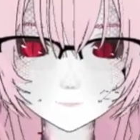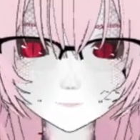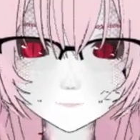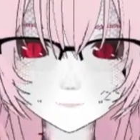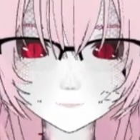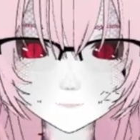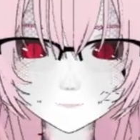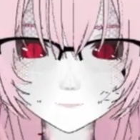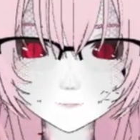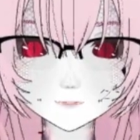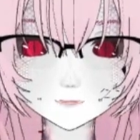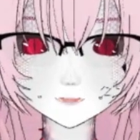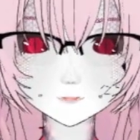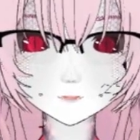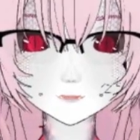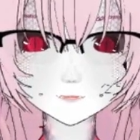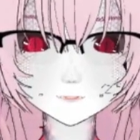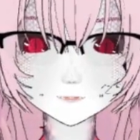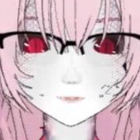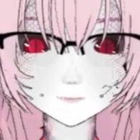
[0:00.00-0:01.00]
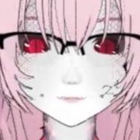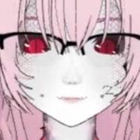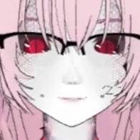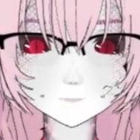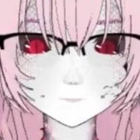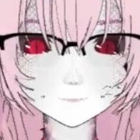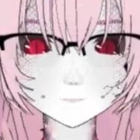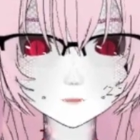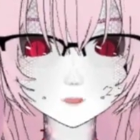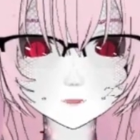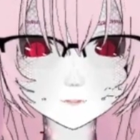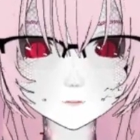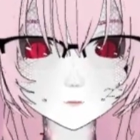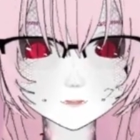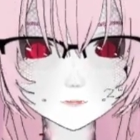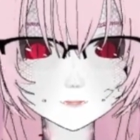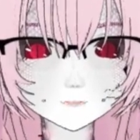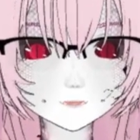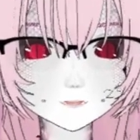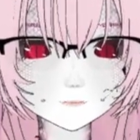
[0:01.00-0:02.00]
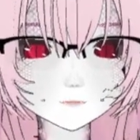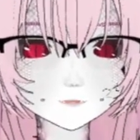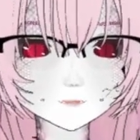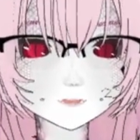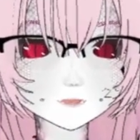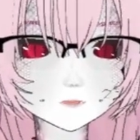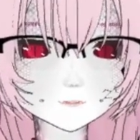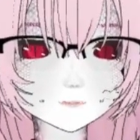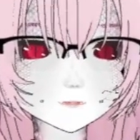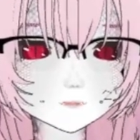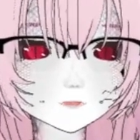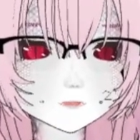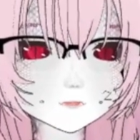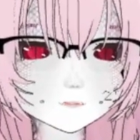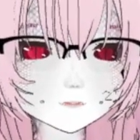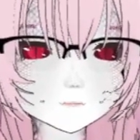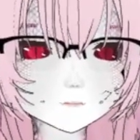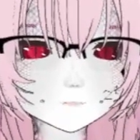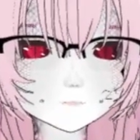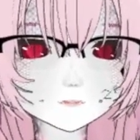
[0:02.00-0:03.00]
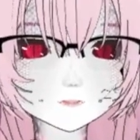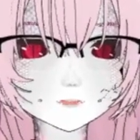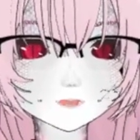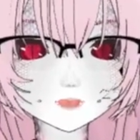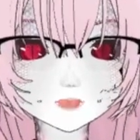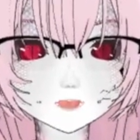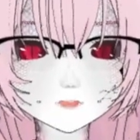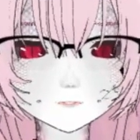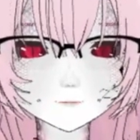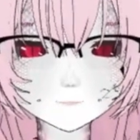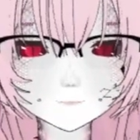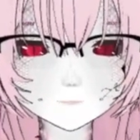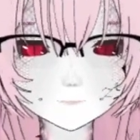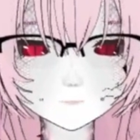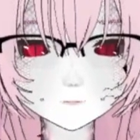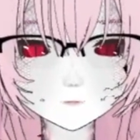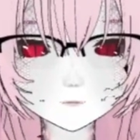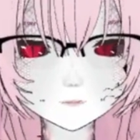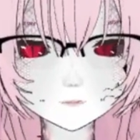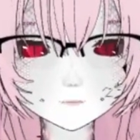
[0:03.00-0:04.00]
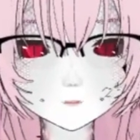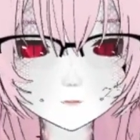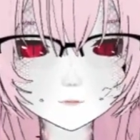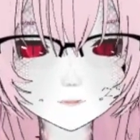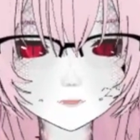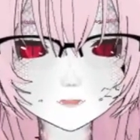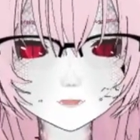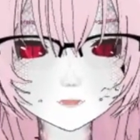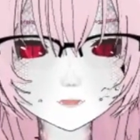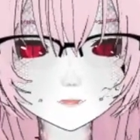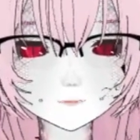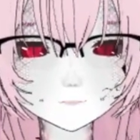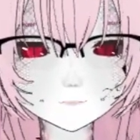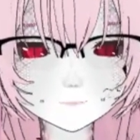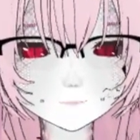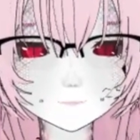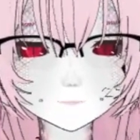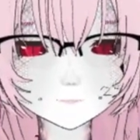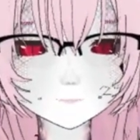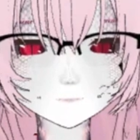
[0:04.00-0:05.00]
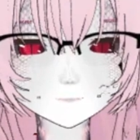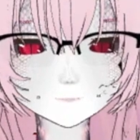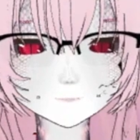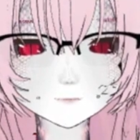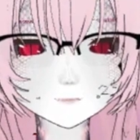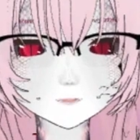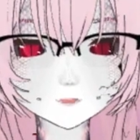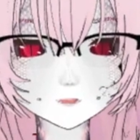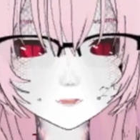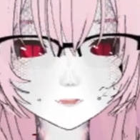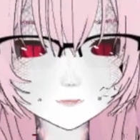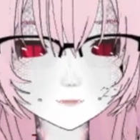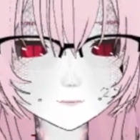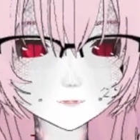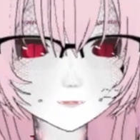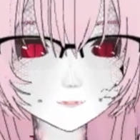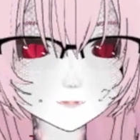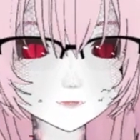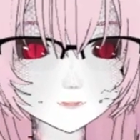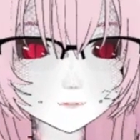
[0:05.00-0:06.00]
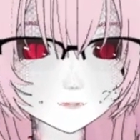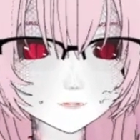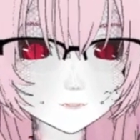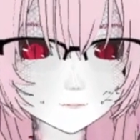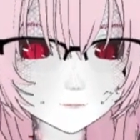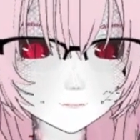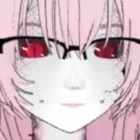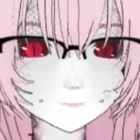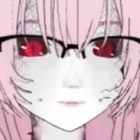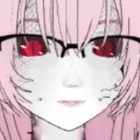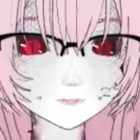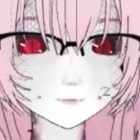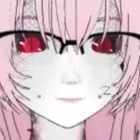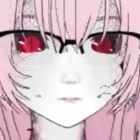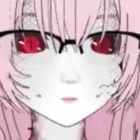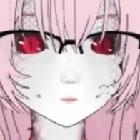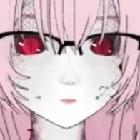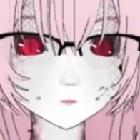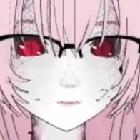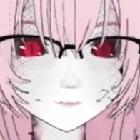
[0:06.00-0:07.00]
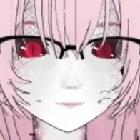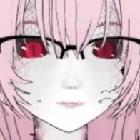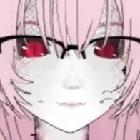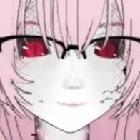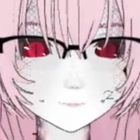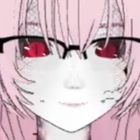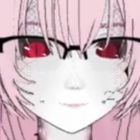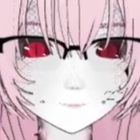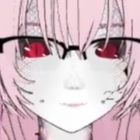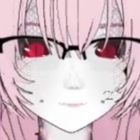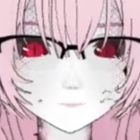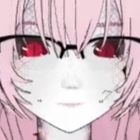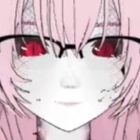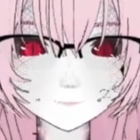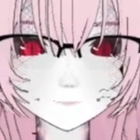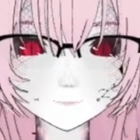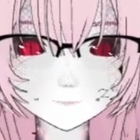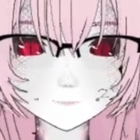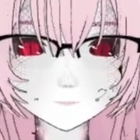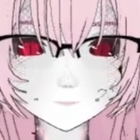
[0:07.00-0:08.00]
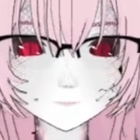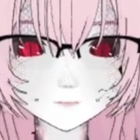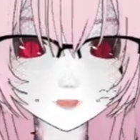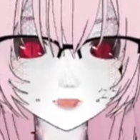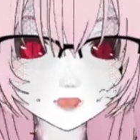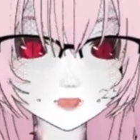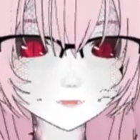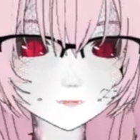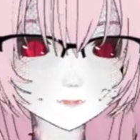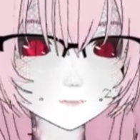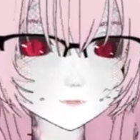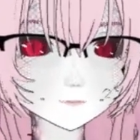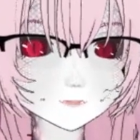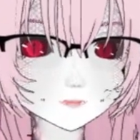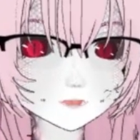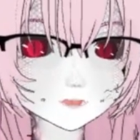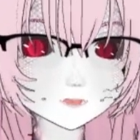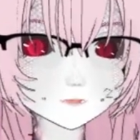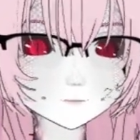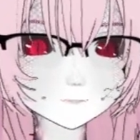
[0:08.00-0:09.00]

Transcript: Vegapunk asks Shaka, do you think they're going to censor the message somehow? I don't think they are.